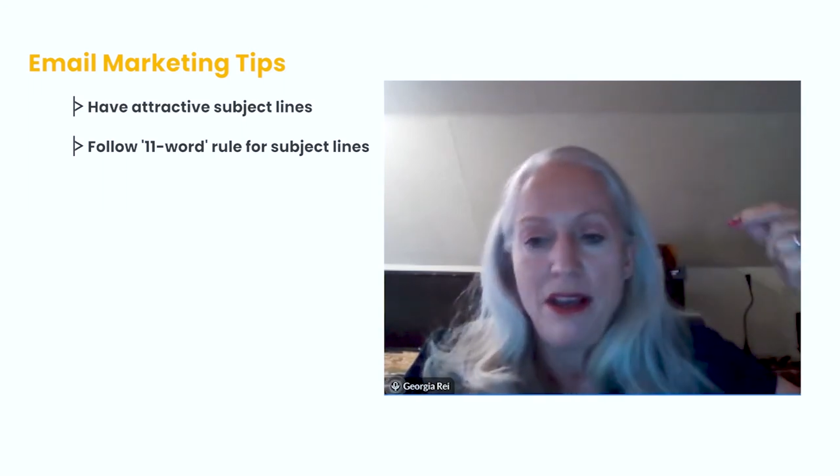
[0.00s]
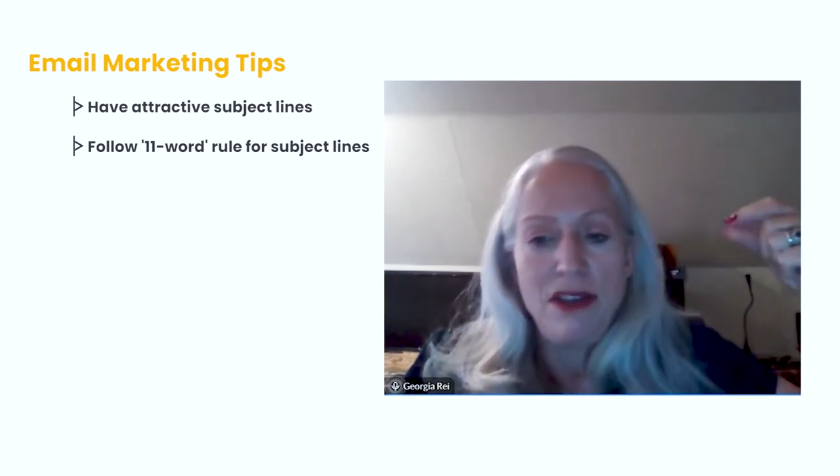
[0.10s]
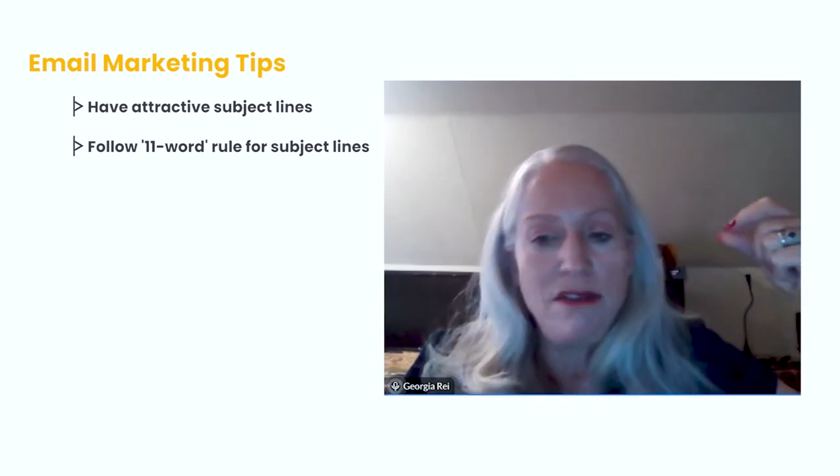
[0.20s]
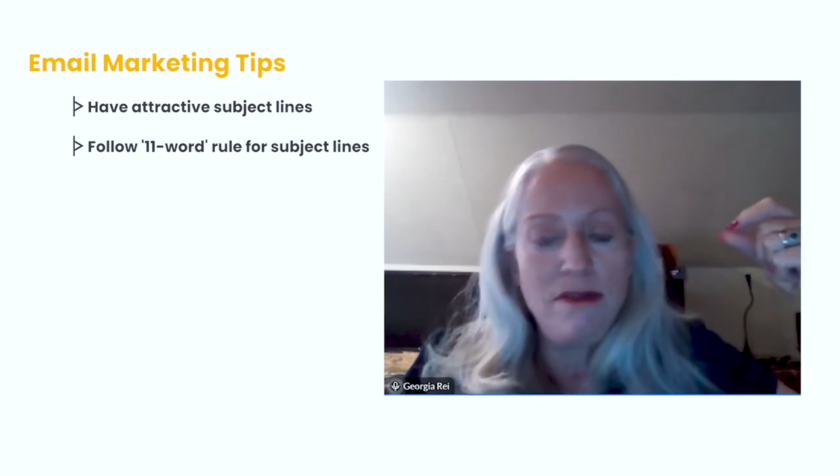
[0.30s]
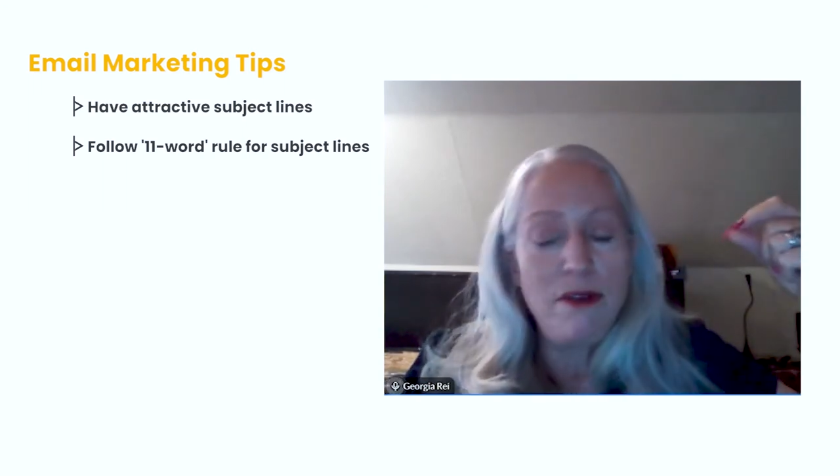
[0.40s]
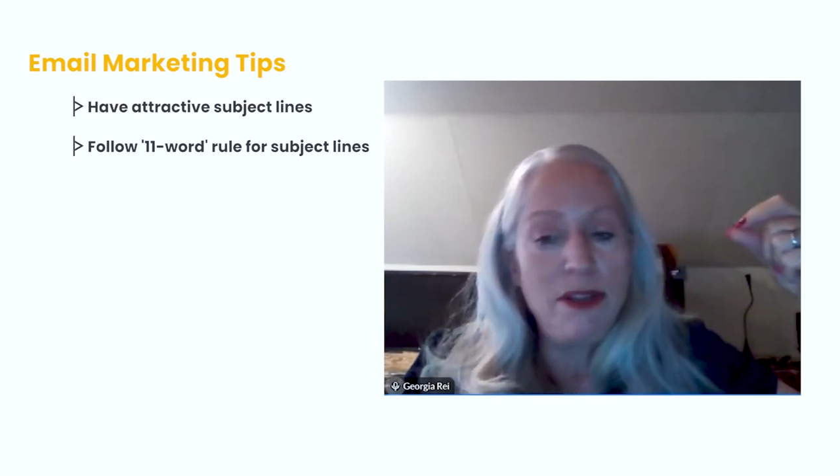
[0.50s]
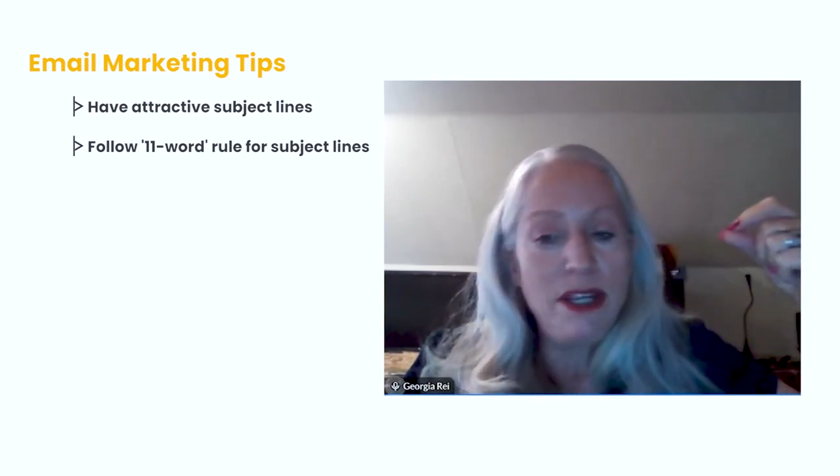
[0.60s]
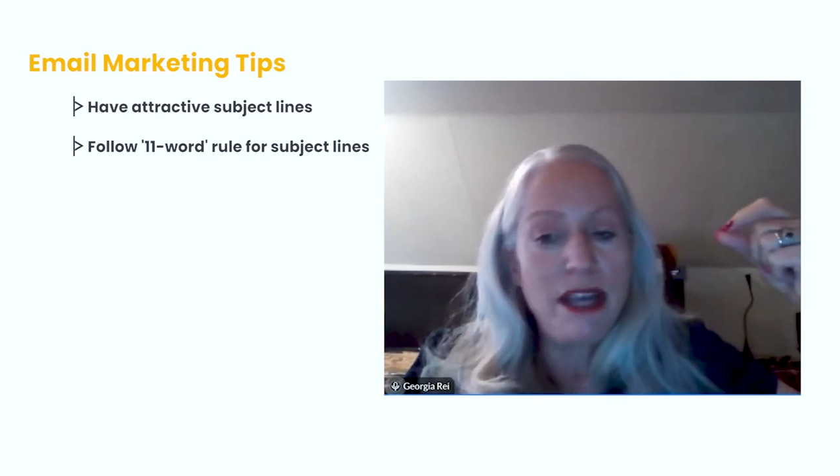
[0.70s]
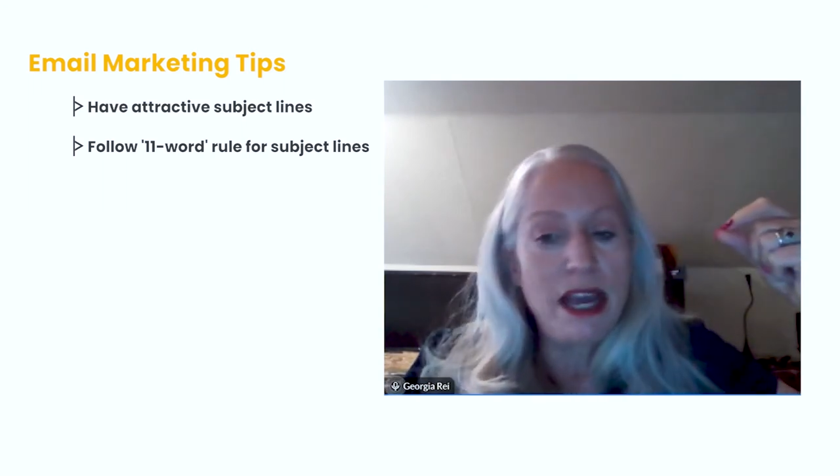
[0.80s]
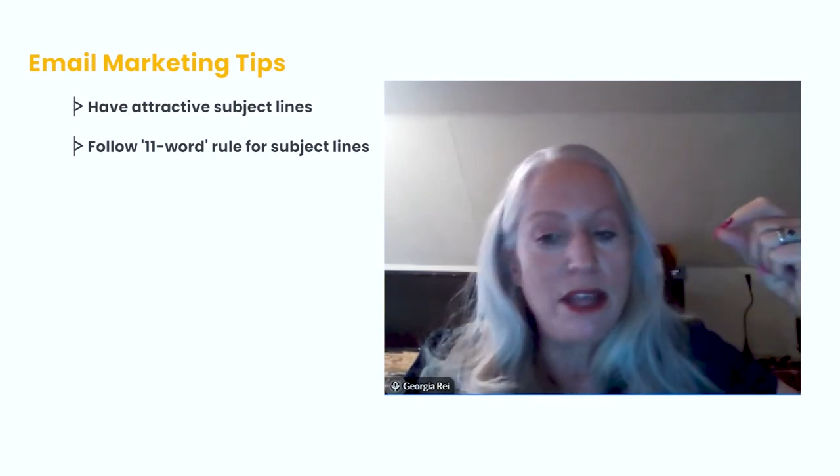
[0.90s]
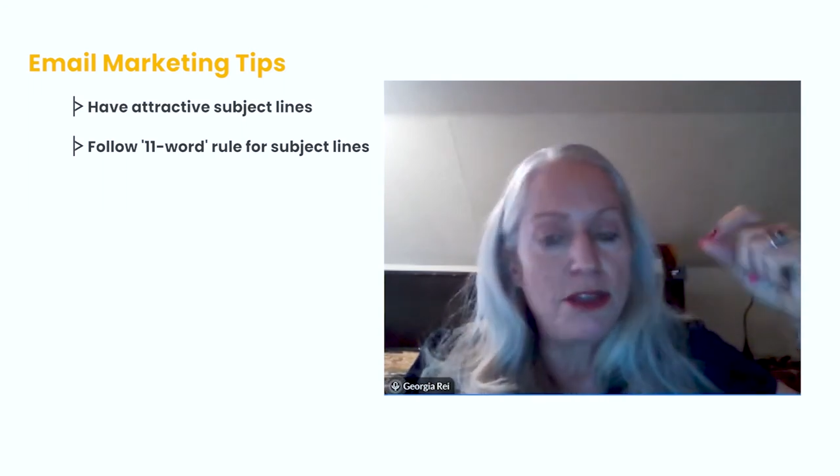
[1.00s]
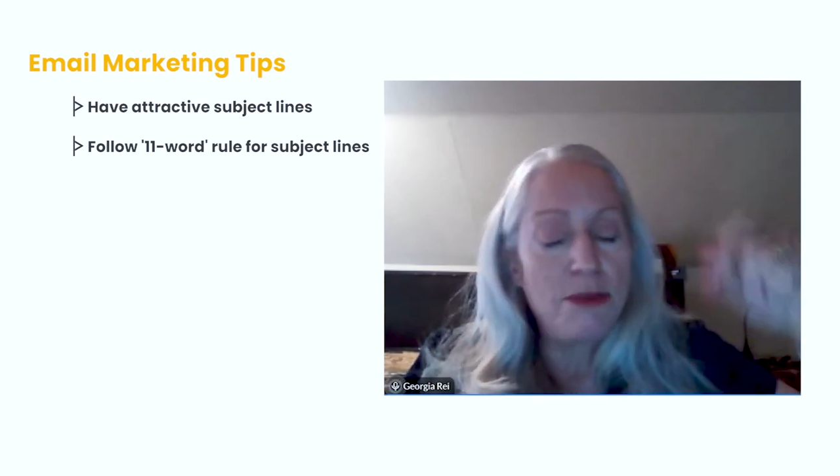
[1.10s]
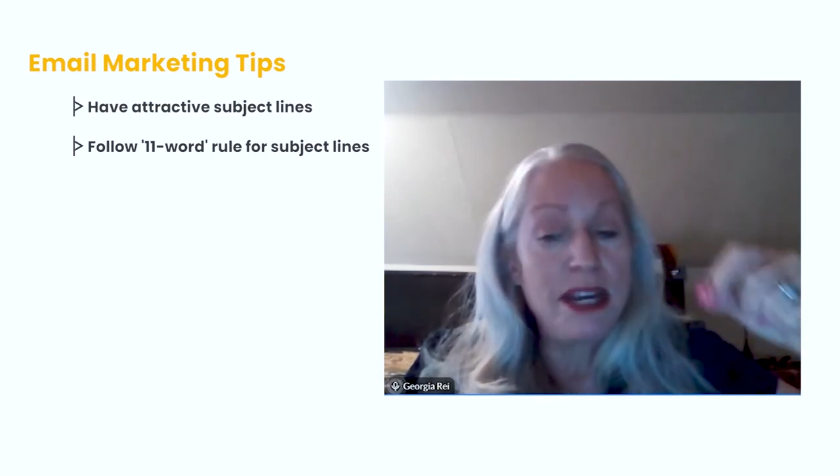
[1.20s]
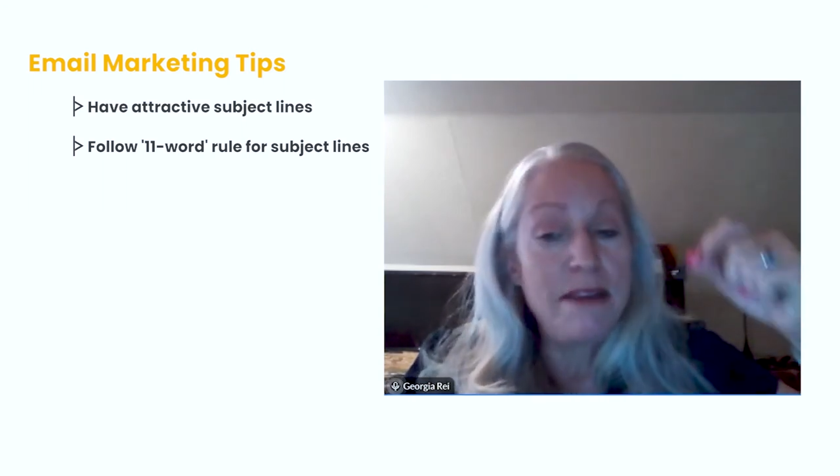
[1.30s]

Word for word: you've only got 3,